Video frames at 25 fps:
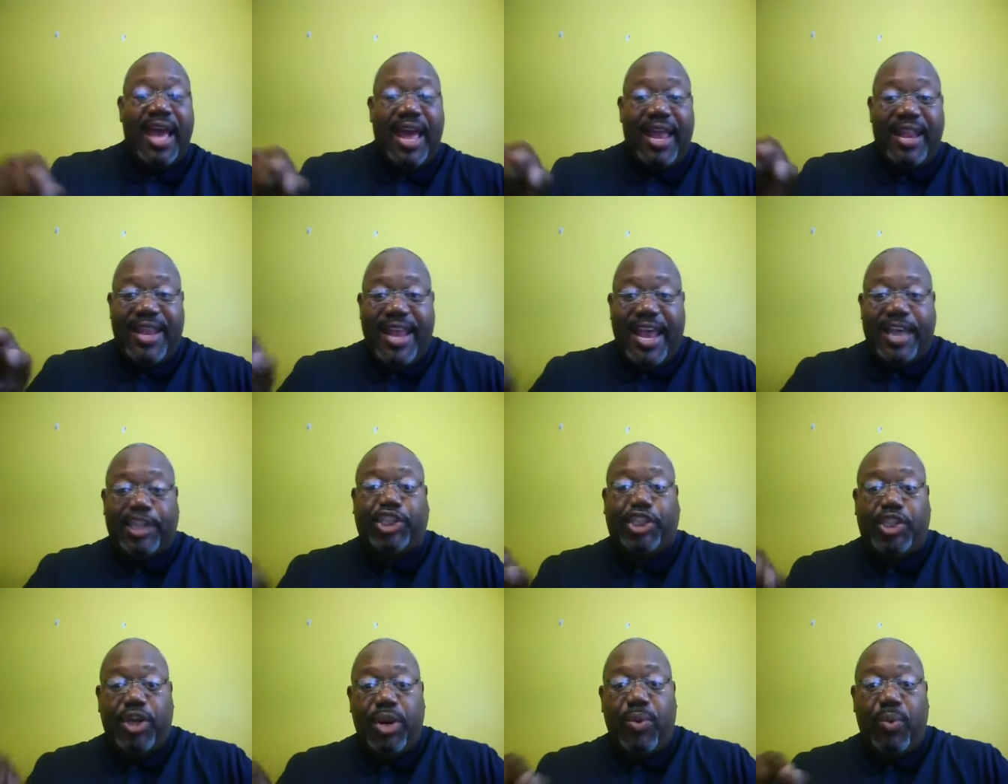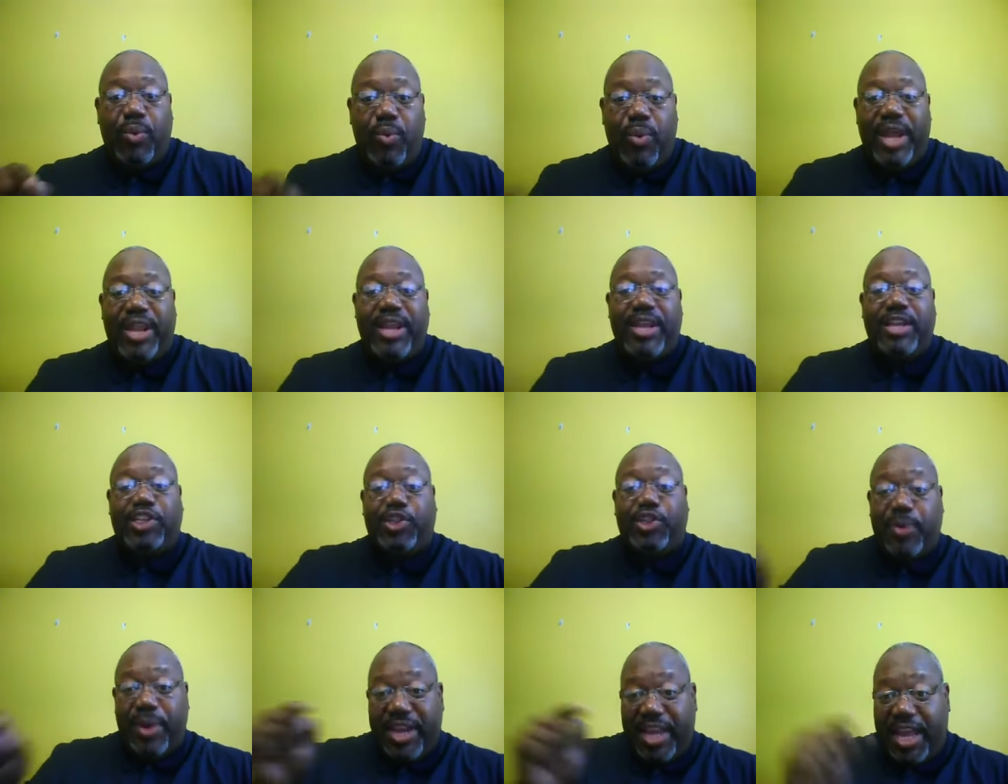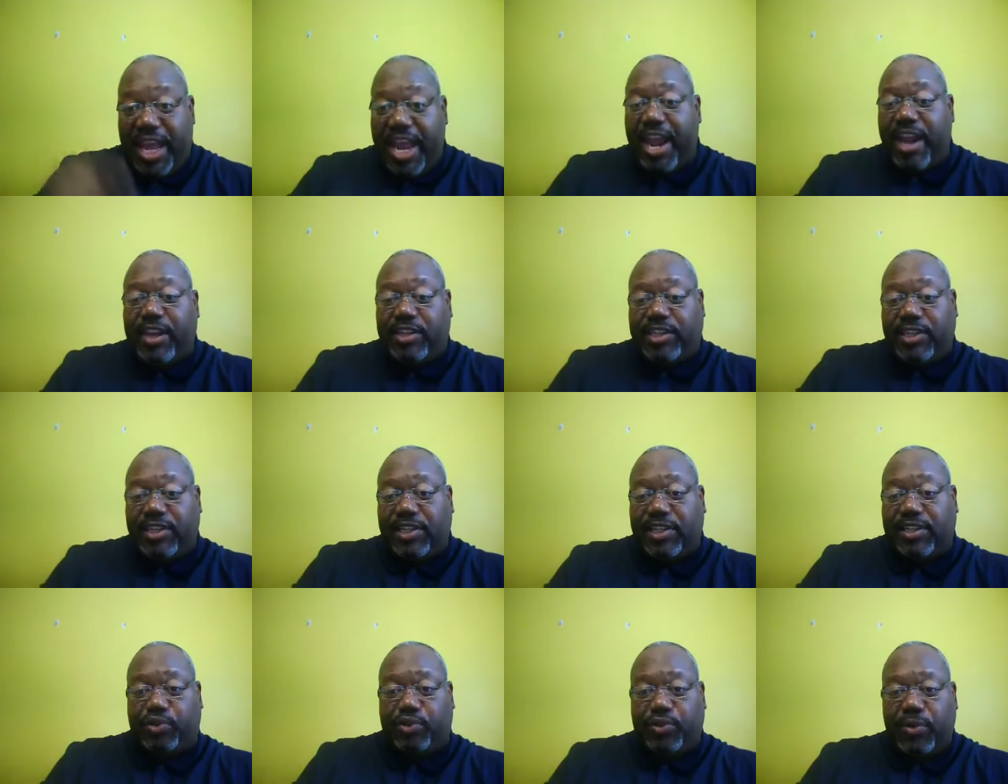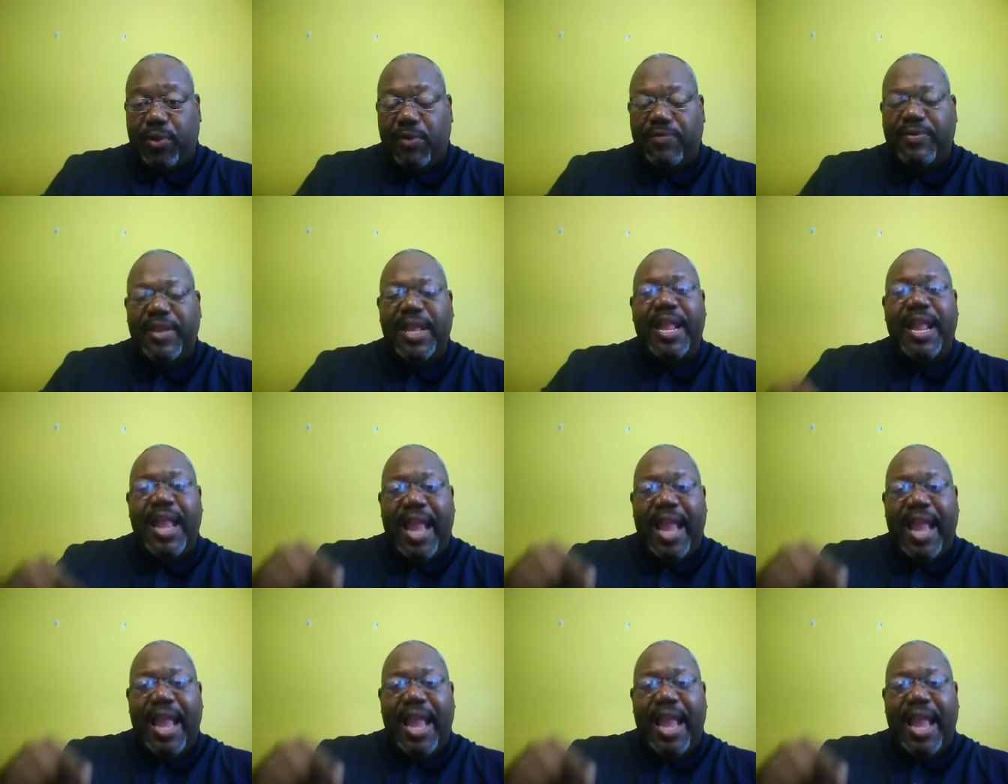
unless you're willing to adhere to truth